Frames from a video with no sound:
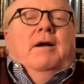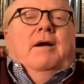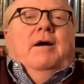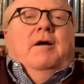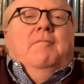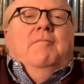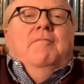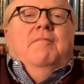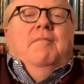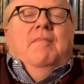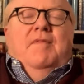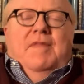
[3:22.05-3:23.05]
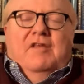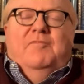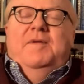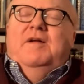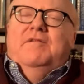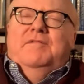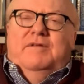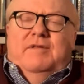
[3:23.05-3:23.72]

Um, that's because